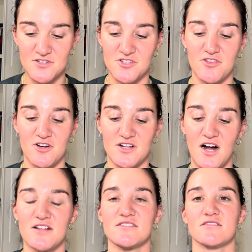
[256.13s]
So they're
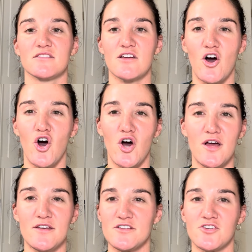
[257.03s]
constantly
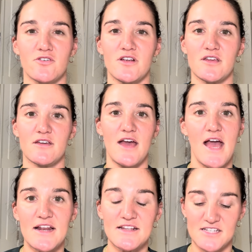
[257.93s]
on during
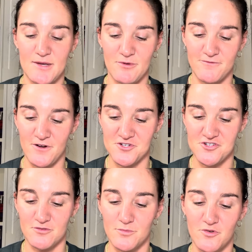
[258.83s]
any type of
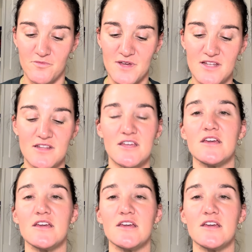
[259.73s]
functional movement,